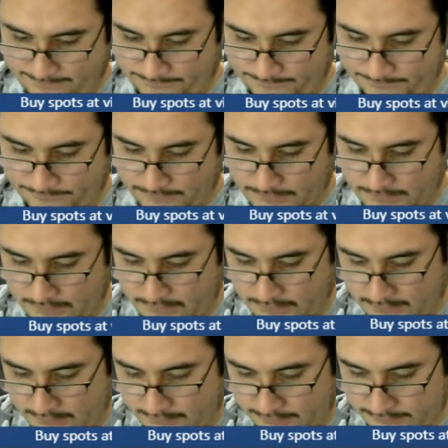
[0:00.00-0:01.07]

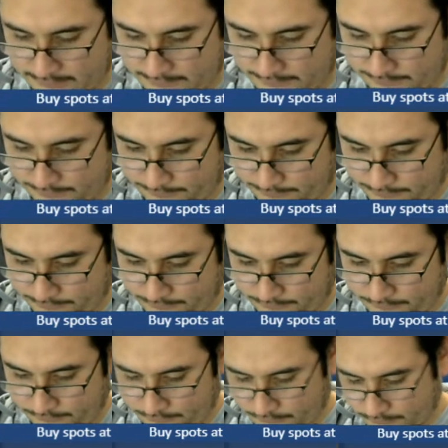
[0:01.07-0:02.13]

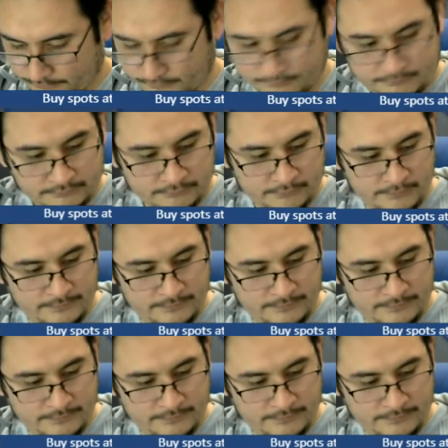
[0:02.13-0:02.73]
No one is speaking in this clip.